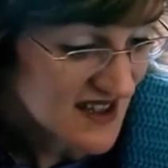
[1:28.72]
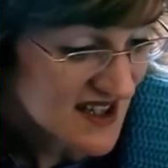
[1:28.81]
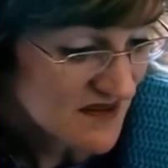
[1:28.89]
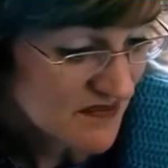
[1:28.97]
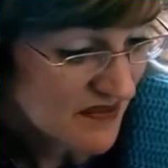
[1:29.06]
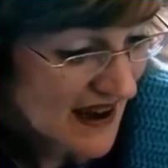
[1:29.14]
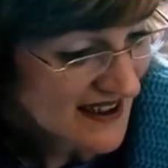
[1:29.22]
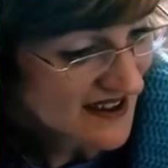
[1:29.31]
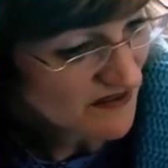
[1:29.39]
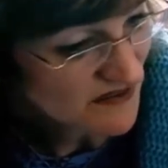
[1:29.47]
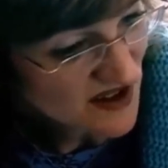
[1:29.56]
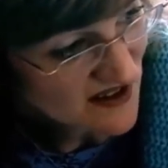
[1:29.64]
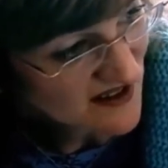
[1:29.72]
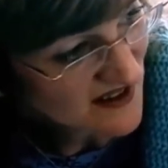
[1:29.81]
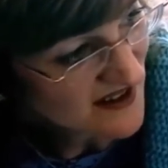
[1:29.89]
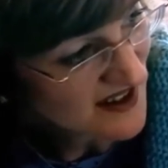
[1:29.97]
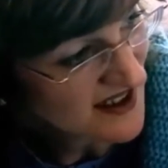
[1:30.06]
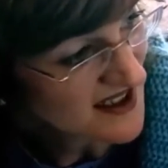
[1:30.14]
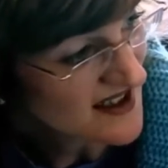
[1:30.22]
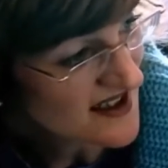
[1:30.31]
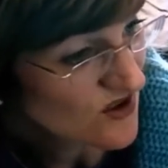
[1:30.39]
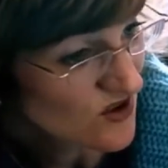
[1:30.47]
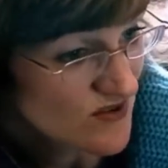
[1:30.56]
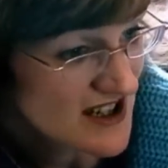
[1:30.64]
it's a bad month. It's
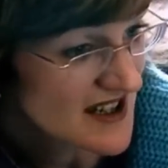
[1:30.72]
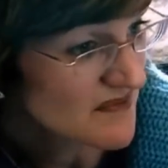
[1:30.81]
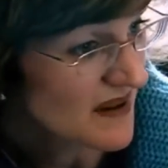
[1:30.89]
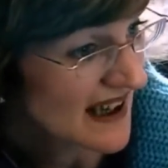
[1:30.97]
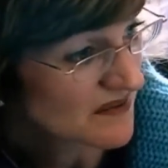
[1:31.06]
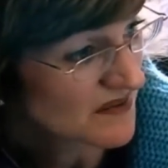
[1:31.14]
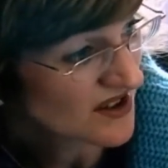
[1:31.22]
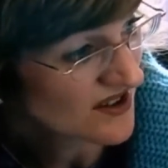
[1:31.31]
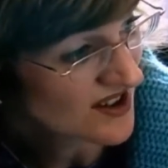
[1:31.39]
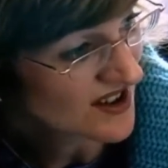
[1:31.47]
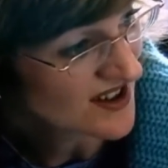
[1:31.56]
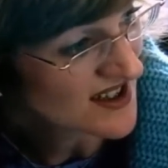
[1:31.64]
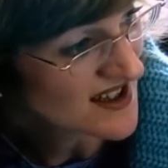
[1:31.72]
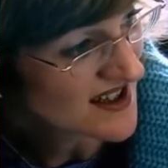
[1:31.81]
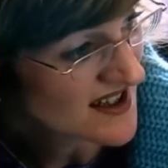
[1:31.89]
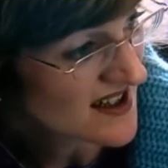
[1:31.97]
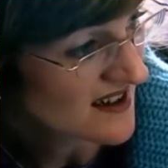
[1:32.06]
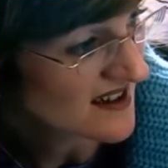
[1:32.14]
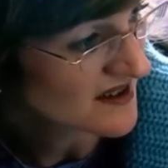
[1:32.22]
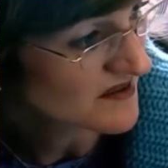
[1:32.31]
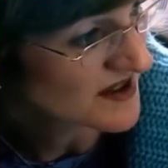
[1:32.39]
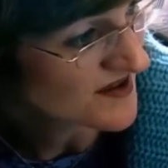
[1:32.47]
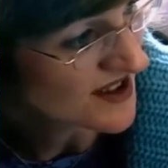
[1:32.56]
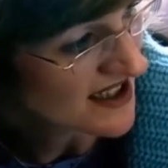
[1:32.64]
always a bad month at this
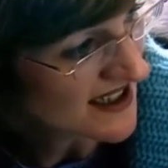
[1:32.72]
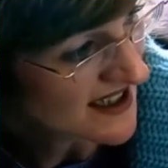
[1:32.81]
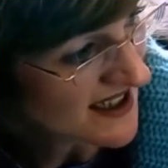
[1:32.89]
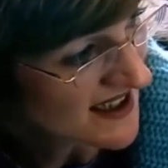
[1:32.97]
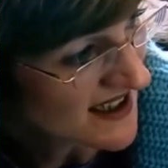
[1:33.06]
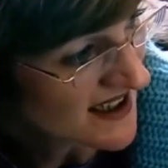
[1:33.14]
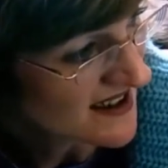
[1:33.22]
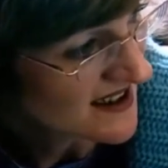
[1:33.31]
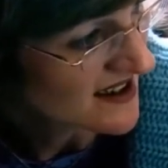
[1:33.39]
time of year.